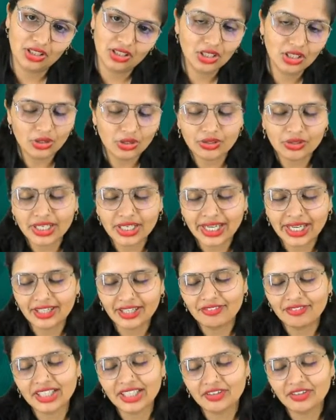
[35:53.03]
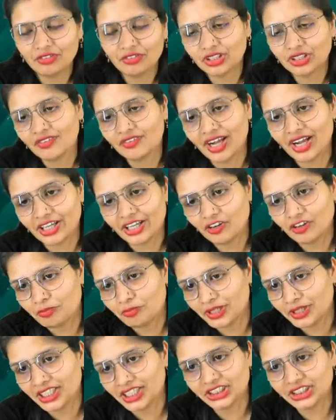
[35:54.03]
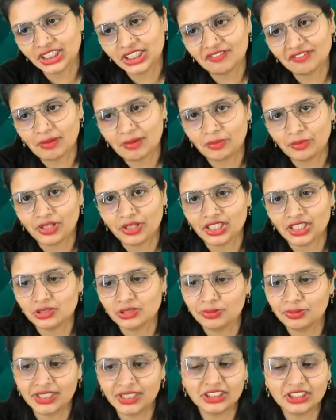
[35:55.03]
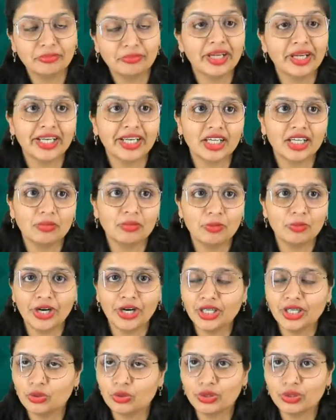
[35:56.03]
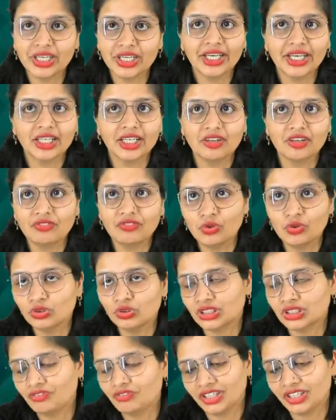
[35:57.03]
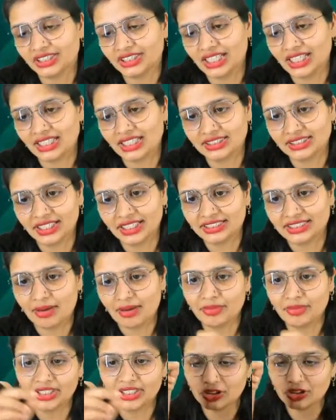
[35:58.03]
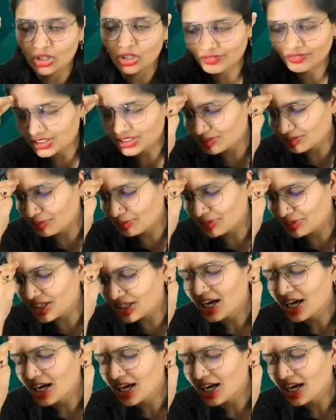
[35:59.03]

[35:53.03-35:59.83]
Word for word: Okay, it will give you the value of potential evapotranspiration. Make it a point, don't get confused if it is asked in examination. Always remember,